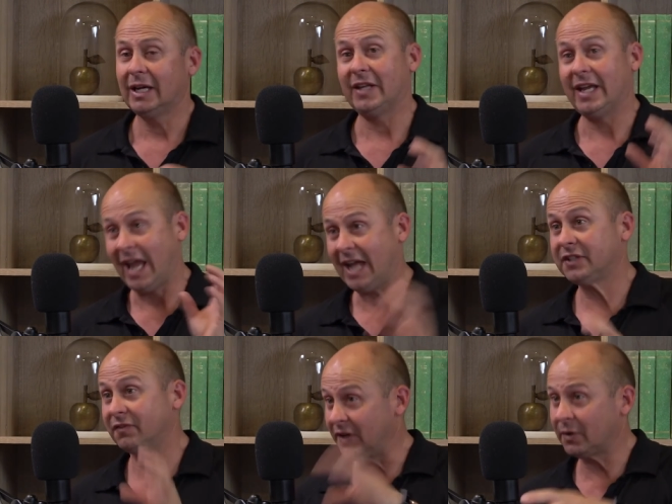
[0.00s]
They
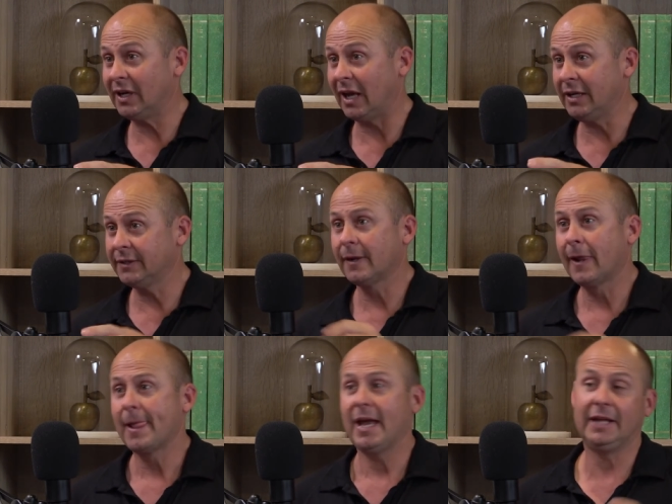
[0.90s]
hatch very late
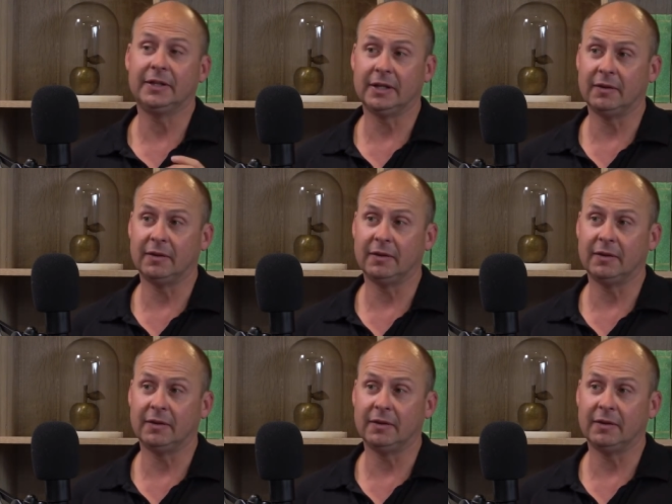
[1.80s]
and